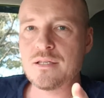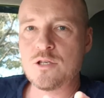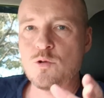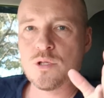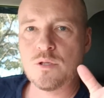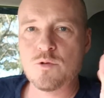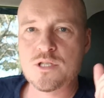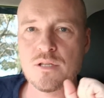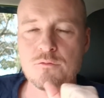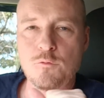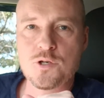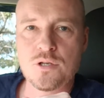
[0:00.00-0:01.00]
the ute and was
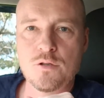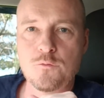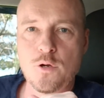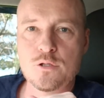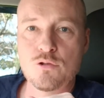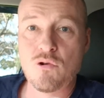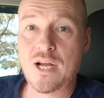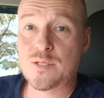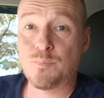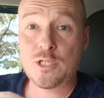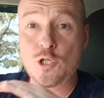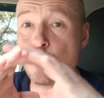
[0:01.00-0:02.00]
unfortunate for it to rust,
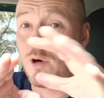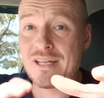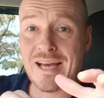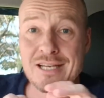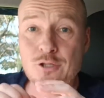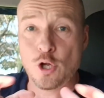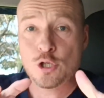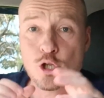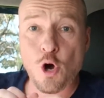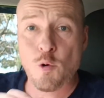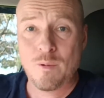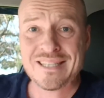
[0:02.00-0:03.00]
but you and I don't
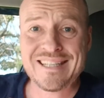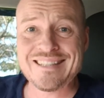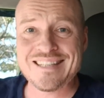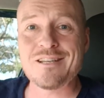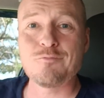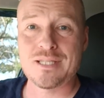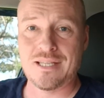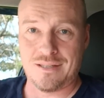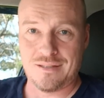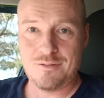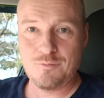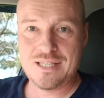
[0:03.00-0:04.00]
know what he did with
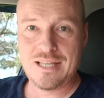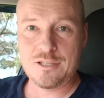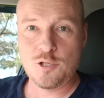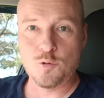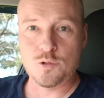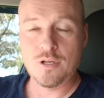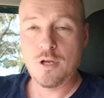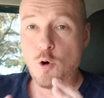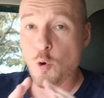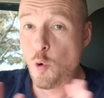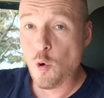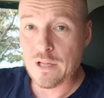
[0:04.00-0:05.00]
that ute.
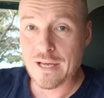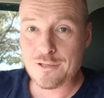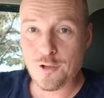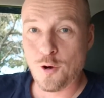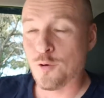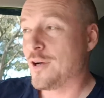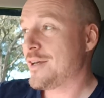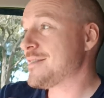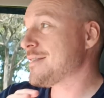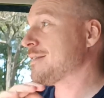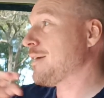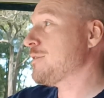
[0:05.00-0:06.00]
All I know is
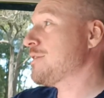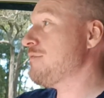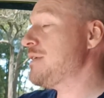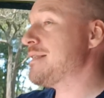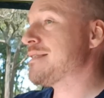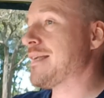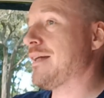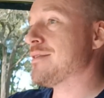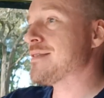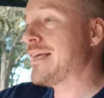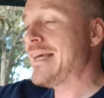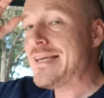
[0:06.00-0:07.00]
that LDV
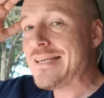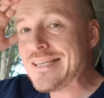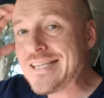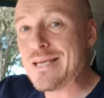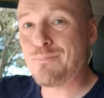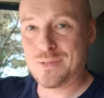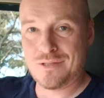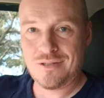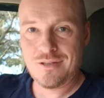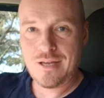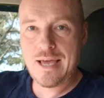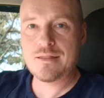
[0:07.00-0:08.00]
sells heaps,
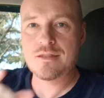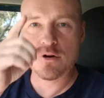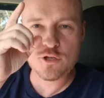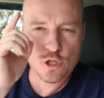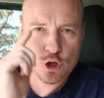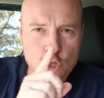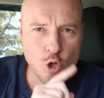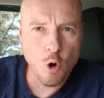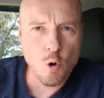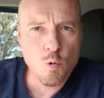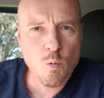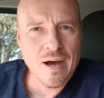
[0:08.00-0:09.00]
and there is no
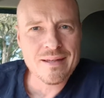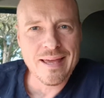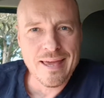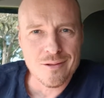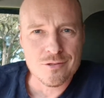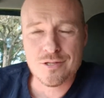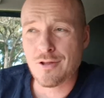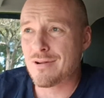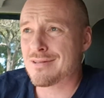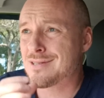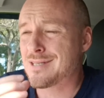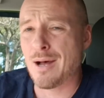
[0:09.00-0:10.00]
one else. There are
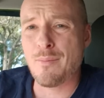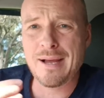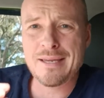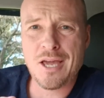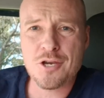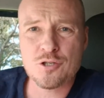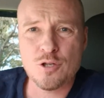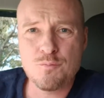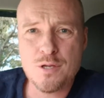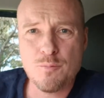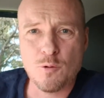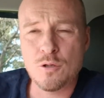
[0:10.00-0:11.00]
some occasional
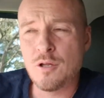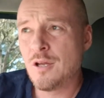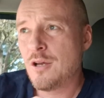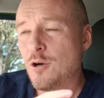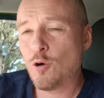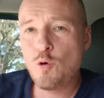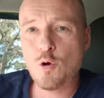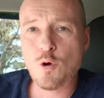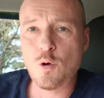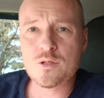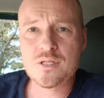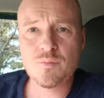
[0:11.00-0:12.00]
people who
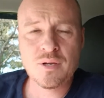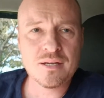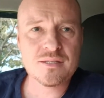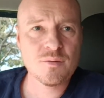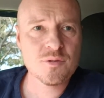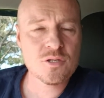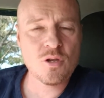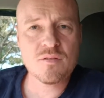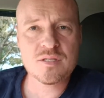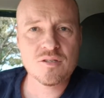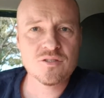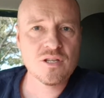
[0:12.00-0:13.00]
called some customer
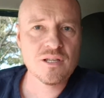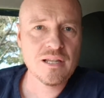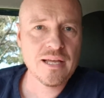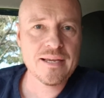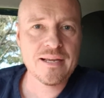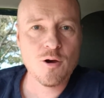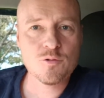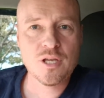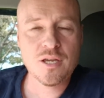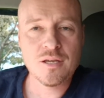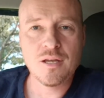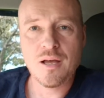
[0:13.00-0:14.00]
service and didn't like how
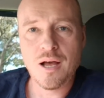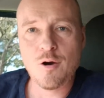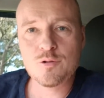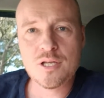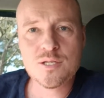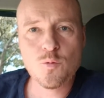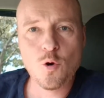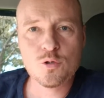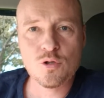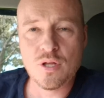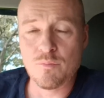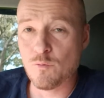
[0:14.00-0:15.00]
they spoke
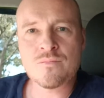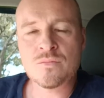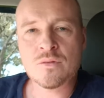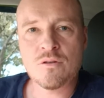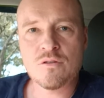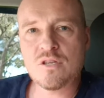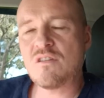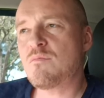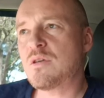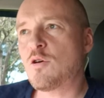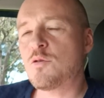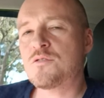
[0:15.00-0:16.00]
to them. Give
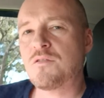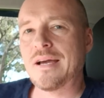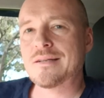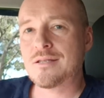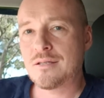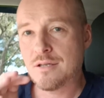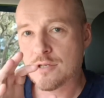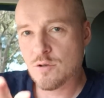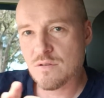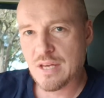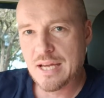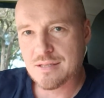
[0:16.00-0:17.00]
me those facts. So
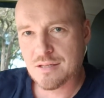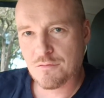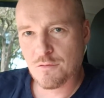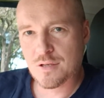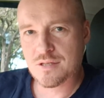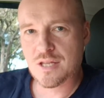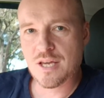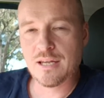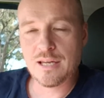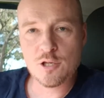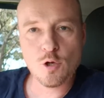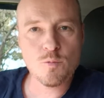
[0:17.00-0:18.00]
that's the first thing,
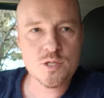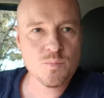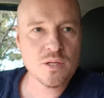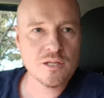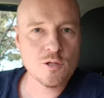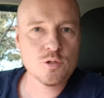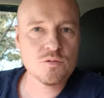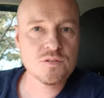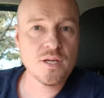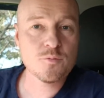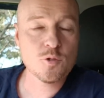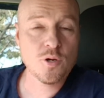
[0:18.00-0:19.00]
and I know we spent a lot of
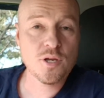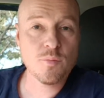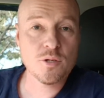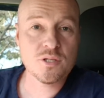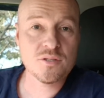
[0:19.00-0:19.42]
time talking about